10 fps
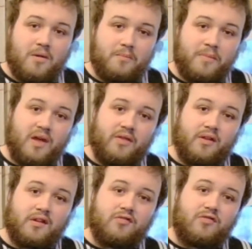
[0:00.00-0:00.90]
but the
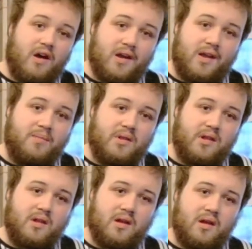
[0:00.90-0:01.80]

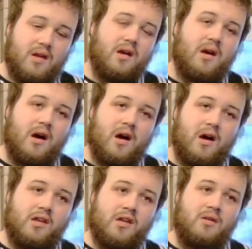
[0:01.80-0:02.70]
scribes
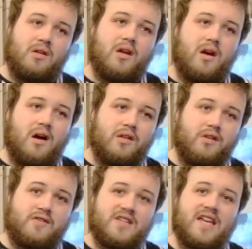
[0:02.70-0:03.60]
are sort
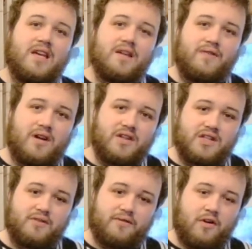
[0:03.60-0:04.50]
of taking
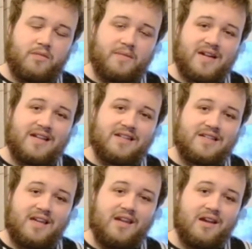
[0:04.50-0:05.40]
advantage of
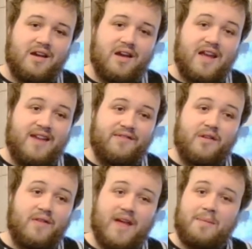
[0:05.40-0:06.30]
hospitality, even
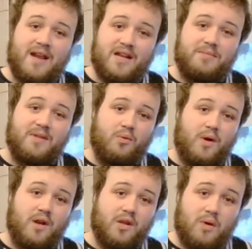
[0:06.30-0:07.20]
though they're meant to be the
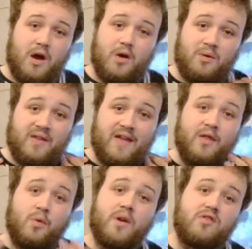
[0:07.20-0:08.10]
ones who are holy. They're
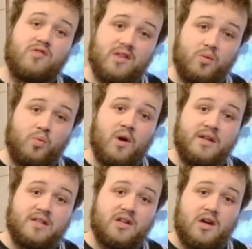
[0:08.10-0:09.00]
the ones dressed in
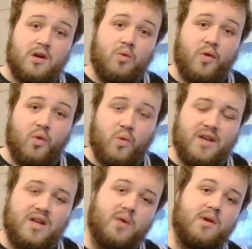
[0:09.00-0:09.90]
white, while the
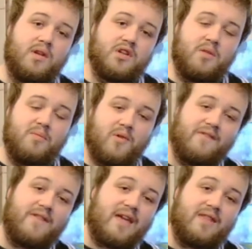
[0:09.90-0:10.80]
widow has shown more
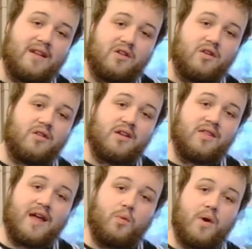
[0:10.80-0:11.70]
faith in God in
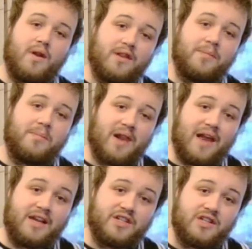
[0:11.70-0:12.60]
that one simple
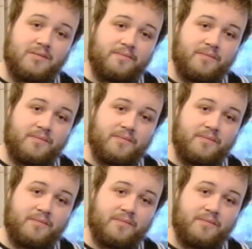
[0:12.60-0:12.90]
action.